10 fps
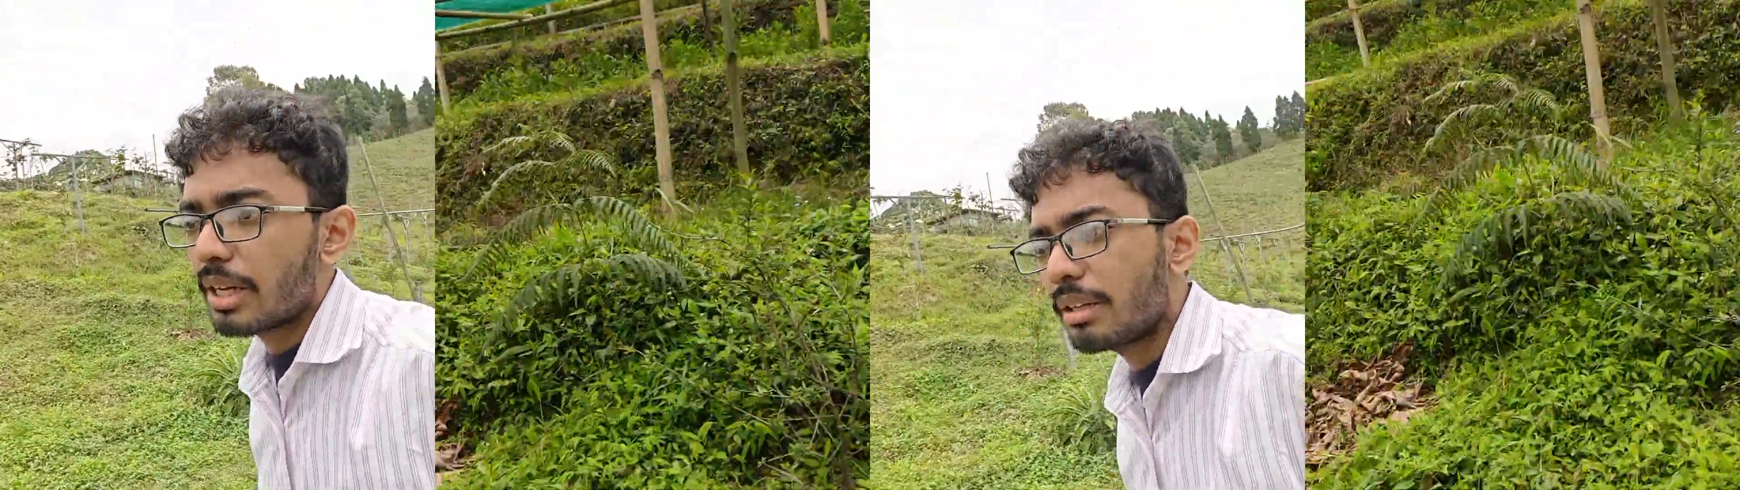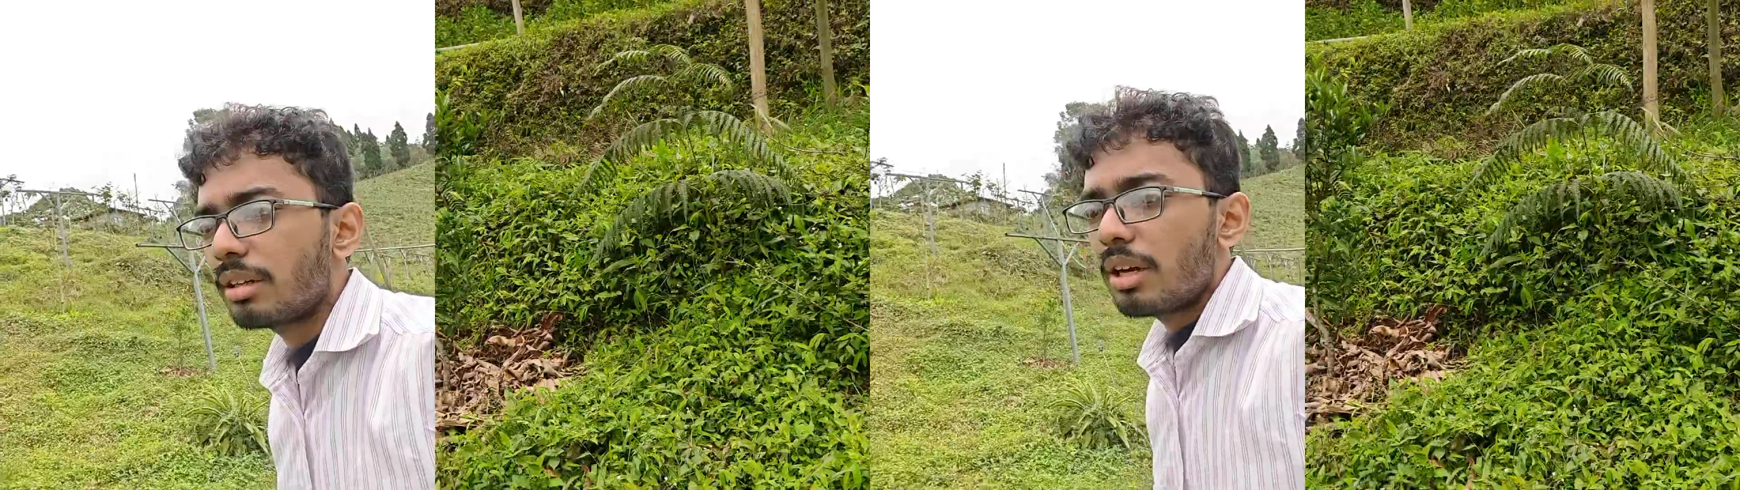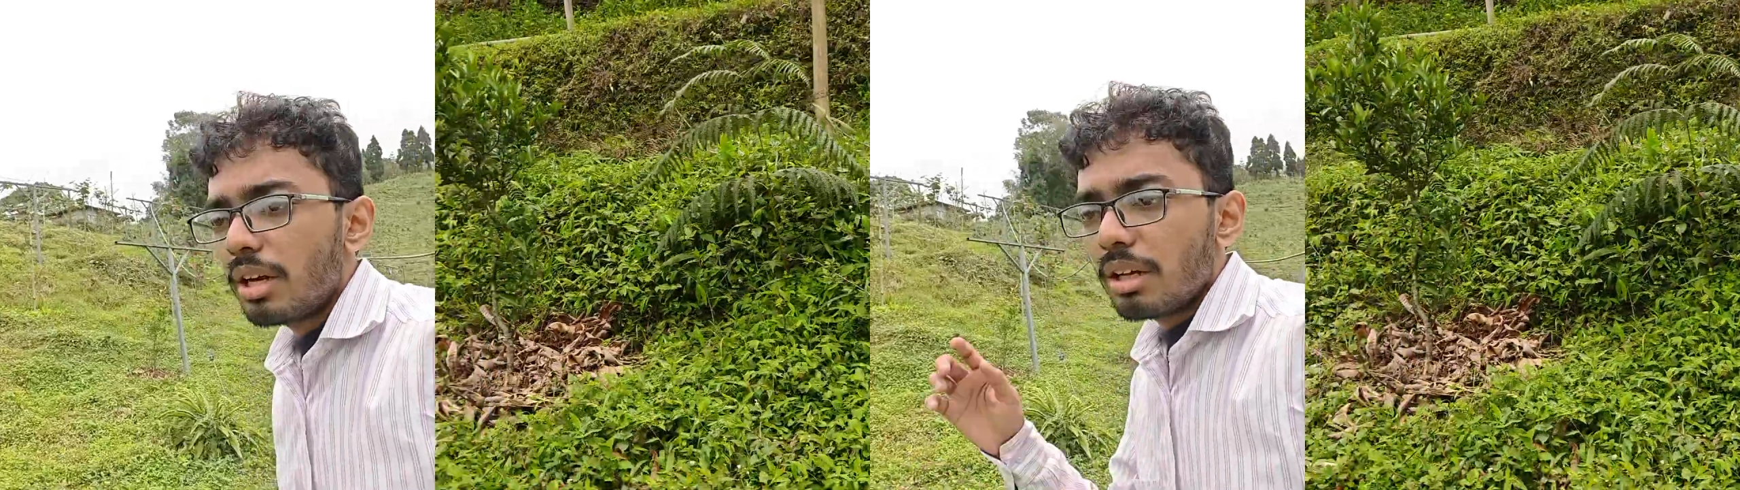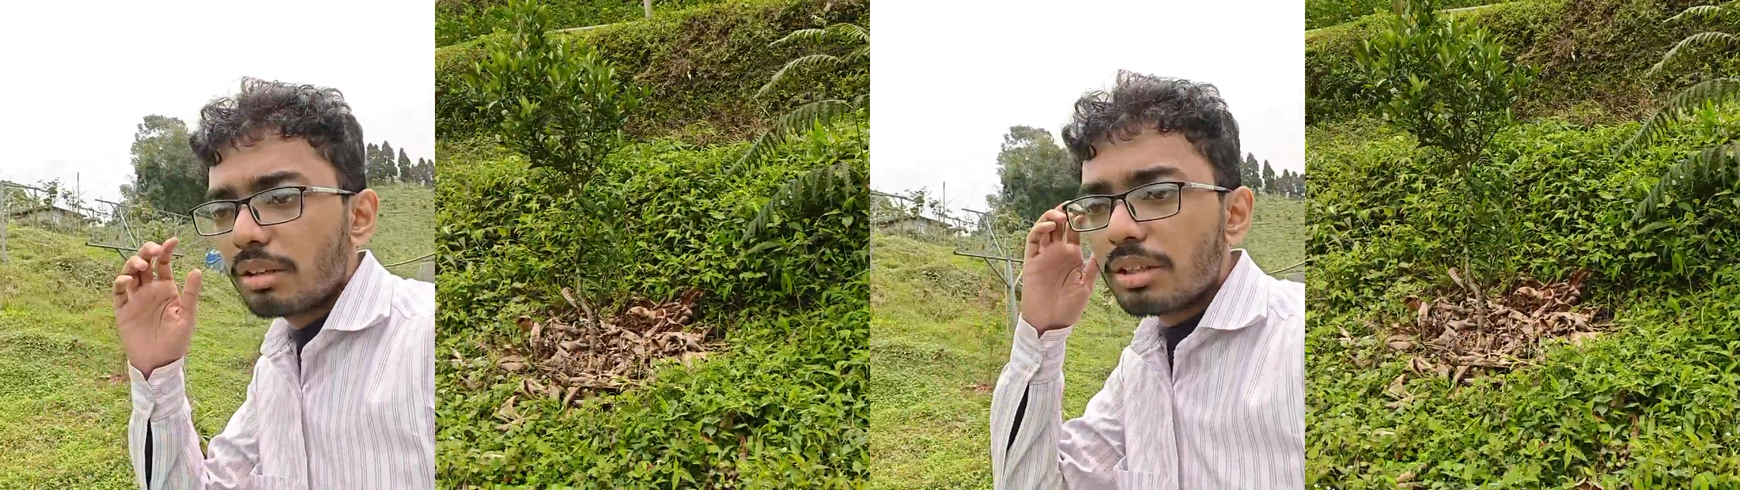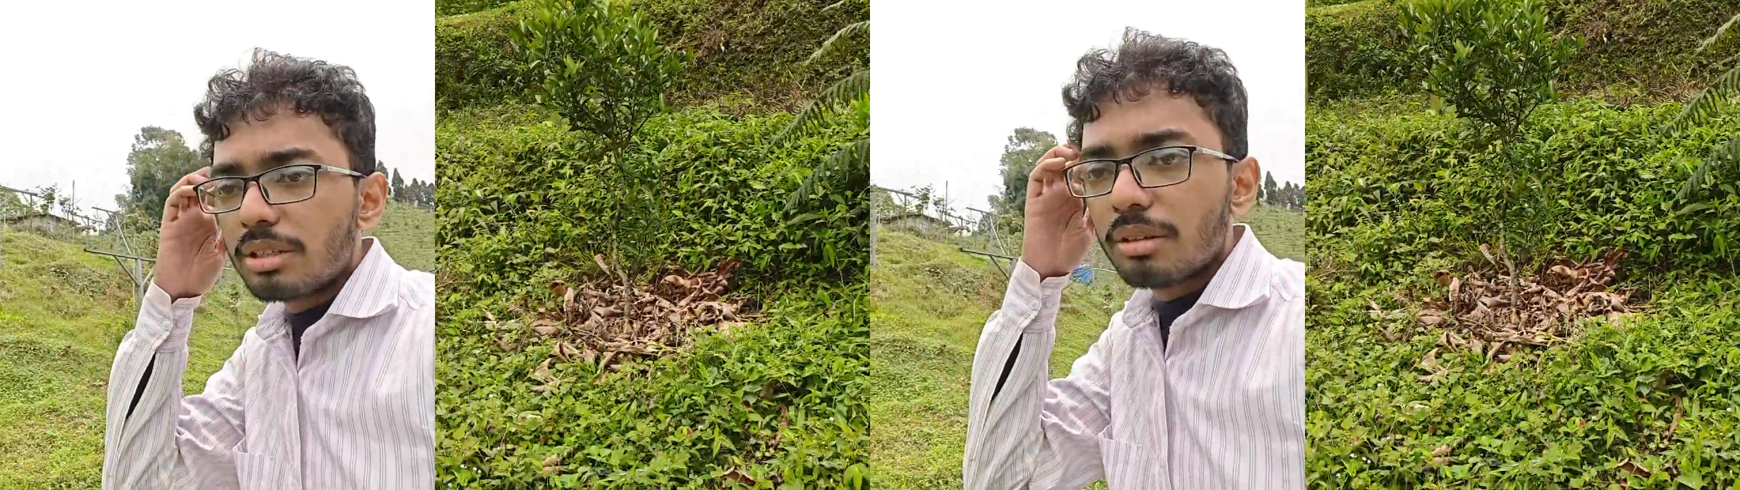And
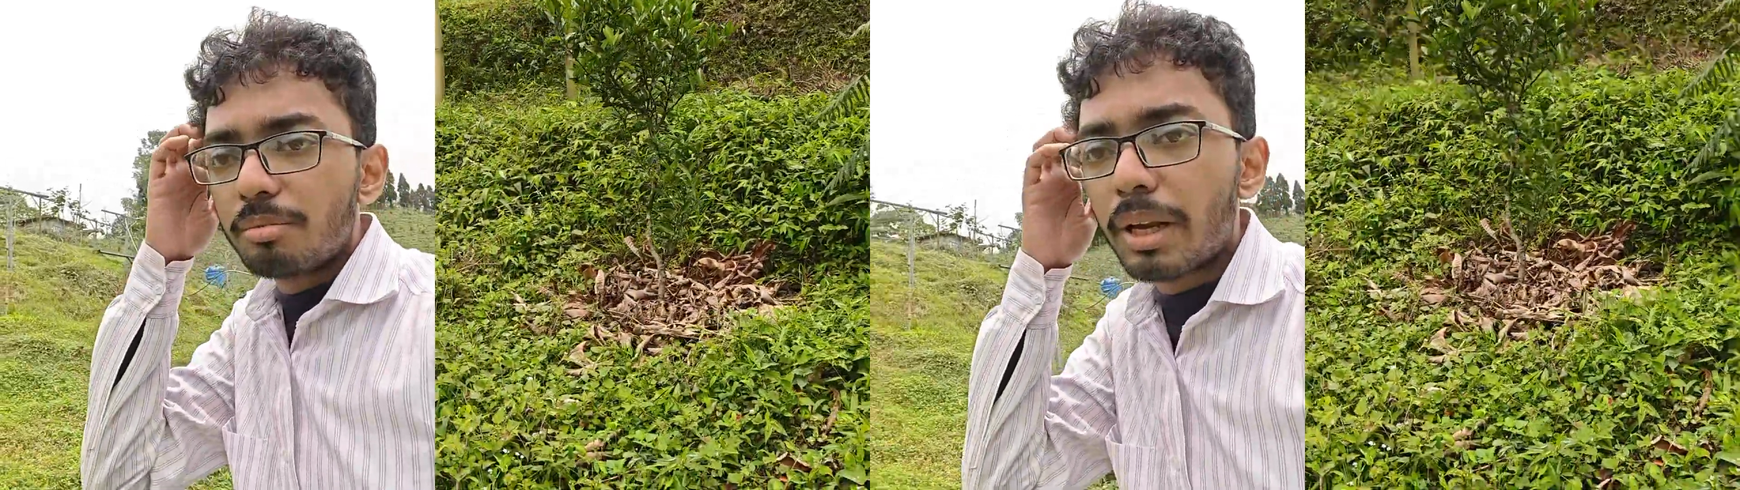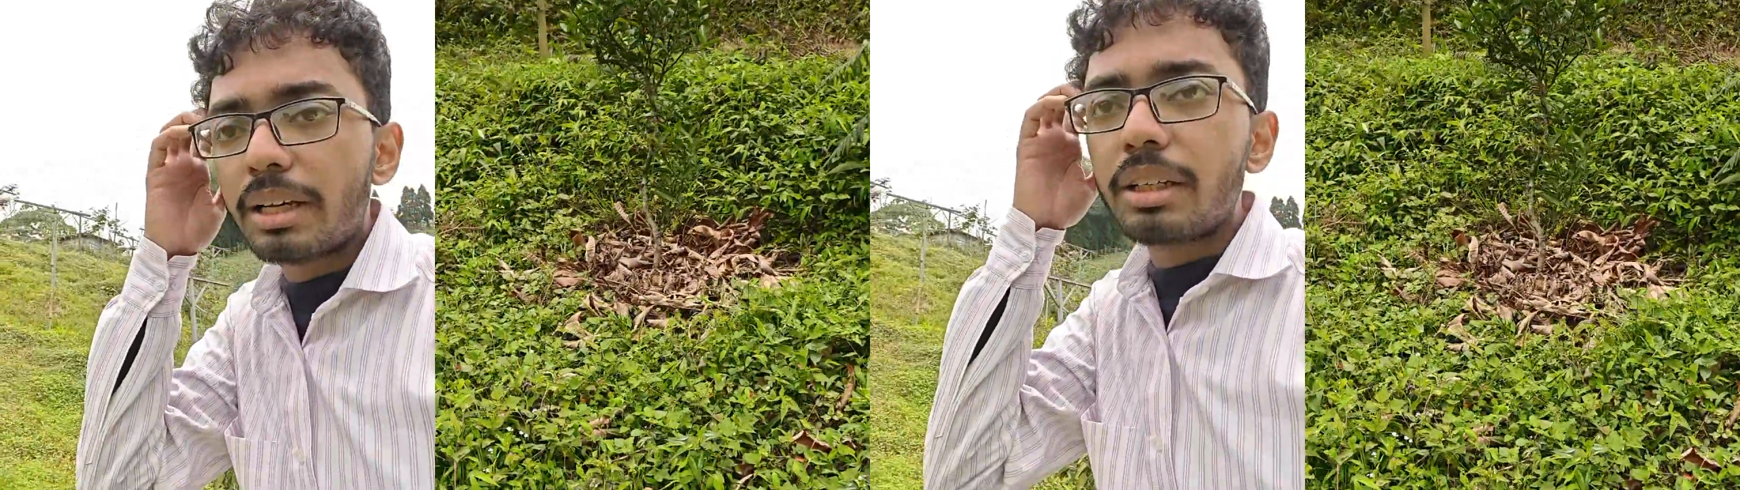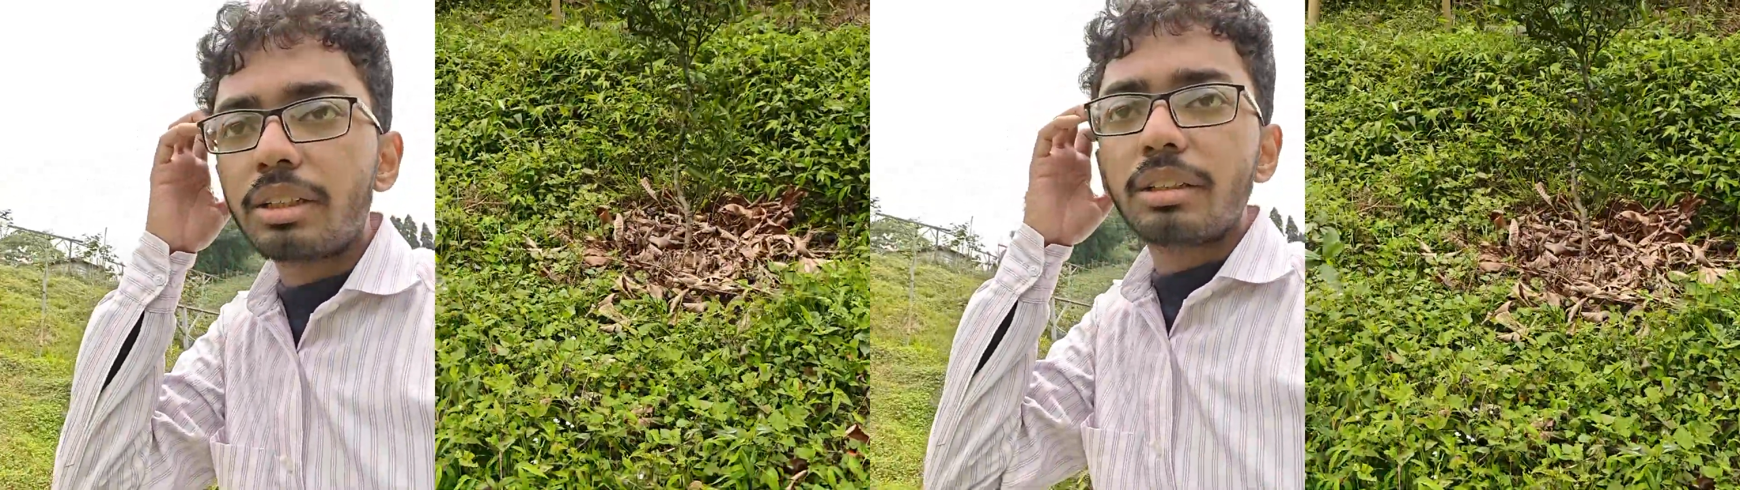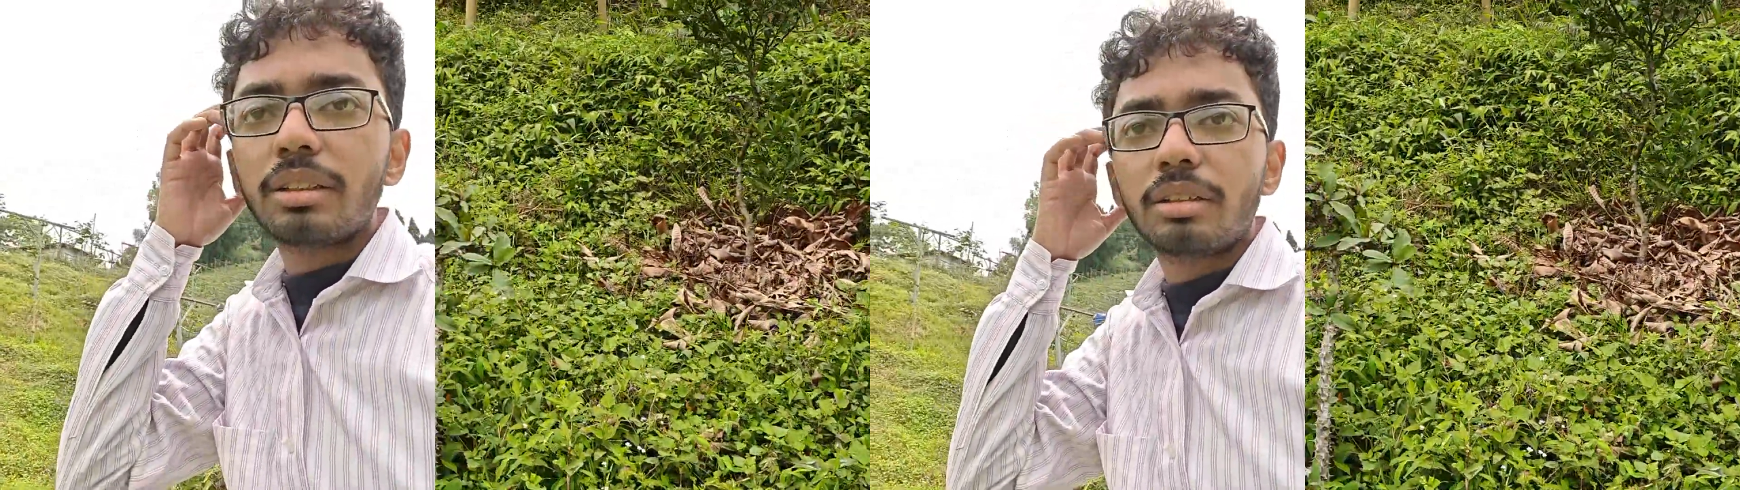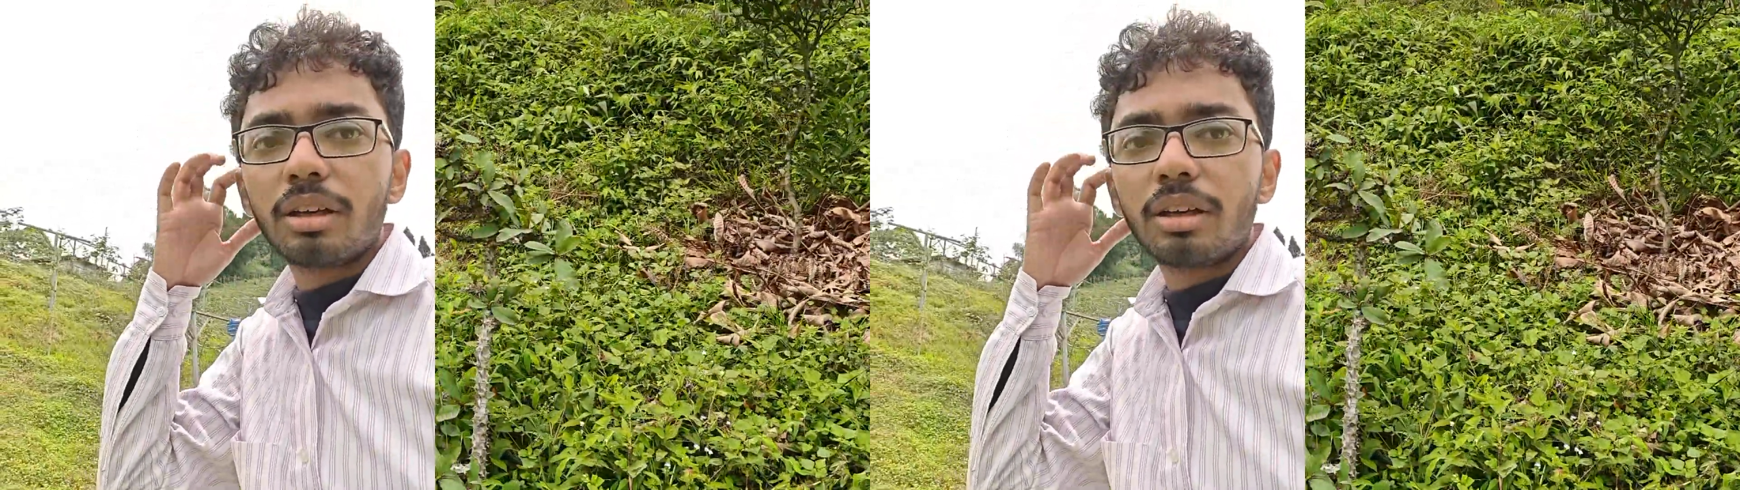these plantations,